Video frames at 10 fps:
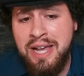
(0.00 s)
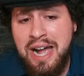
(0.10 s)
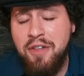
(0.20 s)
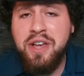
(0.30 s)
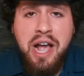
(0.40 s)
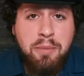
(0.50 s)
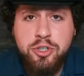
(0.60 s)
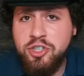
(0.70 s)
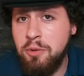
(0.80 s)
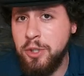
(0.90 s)
I think Ramos
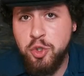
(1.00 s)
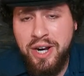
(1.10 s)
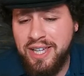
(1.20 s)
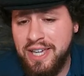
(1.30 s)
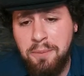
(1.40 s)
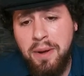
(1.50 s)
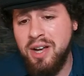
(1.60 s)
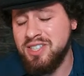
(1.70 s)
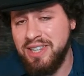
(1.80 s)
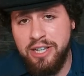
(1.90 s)
is going to be trying to
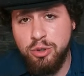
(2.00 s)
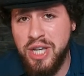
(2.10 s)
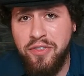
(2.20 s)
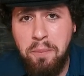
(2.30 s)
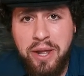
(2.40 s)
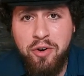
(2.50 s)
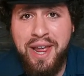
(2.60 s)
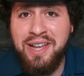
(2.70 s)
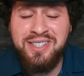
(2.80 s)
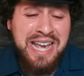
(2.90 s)
kickbox. Lingo's got the better
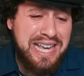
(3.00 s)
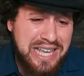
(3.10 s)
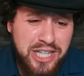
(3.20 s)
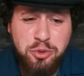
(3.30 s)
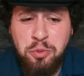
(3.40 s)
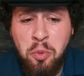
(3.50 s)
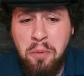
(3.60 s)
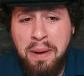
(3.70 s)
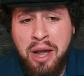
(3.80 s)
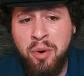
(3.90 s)
hands. He hits with more
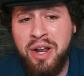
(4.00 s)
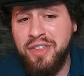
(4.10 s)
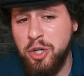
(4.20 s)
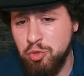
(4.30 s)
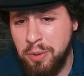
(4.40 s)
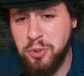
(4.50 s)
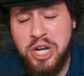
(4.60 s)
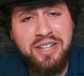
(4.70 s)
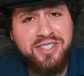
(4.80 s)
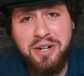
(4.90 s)
power. I think he'll rip
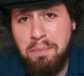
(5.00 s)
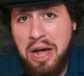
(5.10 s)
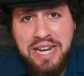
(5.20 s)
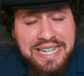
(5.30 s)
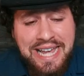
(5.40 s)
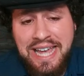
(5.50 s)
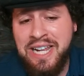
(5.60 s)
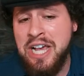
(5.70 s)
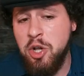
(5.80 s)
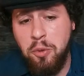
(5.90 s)
shots to the body and head.
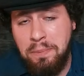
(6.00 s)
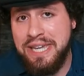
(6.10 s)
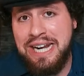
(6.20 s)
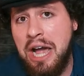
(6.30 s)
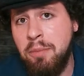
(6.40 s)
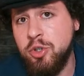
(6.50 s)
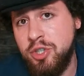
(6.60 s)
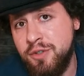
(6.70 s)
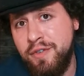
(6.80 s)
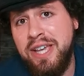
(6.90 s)
He'll be in
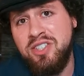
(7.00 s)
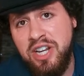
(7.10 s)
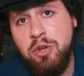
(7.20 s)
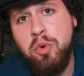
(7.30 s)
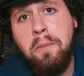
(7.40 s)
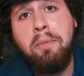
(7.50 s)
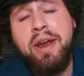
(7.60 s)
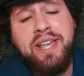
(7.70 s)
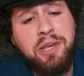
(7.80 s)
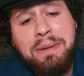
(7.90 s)
Ramos's face, and he will
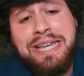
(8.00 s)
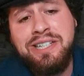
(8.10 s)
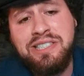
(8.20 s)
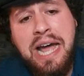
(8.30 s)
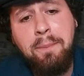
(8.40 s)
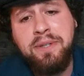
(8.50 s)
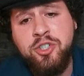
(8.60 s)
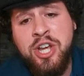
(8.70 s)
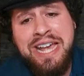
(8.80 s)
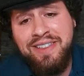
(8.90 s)
break him and get a
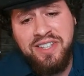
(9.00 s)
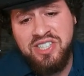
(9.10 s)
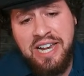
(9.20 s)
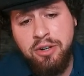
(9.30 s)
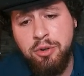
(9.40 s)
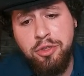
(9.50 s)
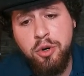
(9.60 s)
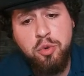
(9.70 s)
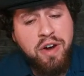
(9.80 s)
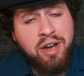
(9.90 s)
stoppage in the second or
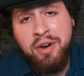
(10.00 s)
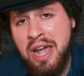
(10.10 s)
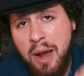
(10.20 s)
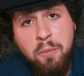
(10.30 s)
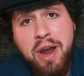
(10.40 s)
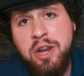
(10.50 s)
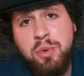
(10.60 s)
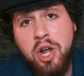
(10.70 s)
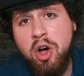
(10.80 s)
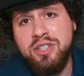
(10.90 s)
third round. I'm riding
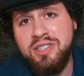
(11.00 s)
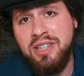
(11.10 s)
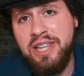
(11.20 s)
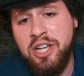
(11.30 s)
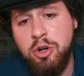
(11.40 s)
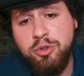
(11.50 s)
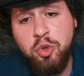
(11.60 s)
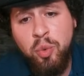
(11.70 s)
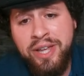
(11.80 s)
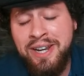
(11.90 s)
with Austin Lingo to
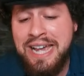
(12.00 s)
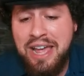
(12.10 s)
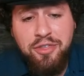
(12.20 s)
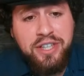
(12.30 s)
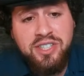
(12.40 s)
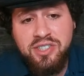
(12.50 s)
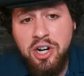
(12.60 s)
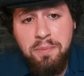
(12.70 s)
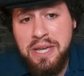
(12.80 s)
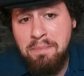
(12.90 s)
win, and this is going
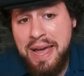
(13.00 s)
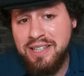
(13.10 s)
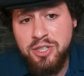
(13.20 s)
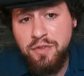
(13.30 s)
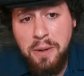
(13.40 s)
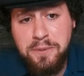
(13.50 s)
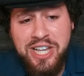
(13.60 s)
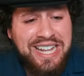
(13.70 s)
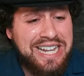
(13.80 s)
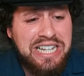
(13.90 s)
to be a massive
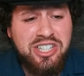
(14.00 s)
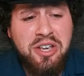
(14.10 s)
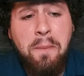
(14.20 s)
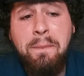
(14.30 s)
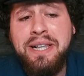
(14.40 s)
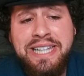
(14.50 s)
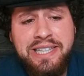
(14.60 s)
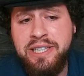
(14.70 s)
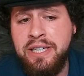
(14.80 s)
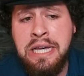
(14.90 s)
upset, and he's
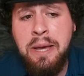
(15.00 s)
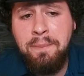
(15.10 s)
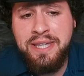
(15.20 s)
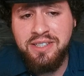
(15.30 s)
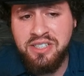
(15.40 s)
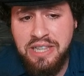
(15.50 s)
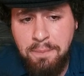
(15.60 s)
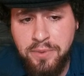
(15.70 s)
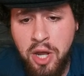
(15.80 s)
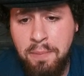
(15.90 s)
completely being
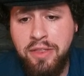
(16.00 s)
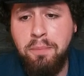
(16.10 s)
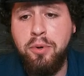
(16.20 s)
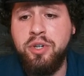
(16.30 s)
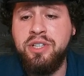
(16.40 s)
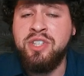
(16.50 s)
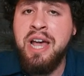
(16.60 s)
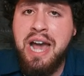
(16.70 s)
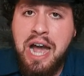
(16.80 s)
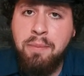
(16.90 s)
slept on by the bookies.
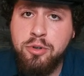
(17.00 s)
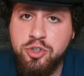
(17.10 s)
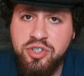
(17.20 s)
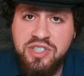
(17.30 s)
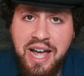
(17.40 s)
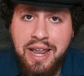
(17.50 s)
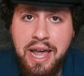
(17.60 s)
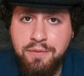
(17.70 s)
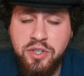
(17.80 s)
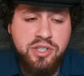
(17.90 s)
Ramos does not
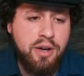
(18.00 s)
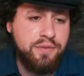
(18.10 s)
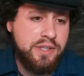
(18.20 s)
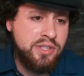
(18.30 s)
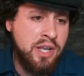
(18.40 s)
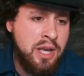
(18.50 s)
have the toughness.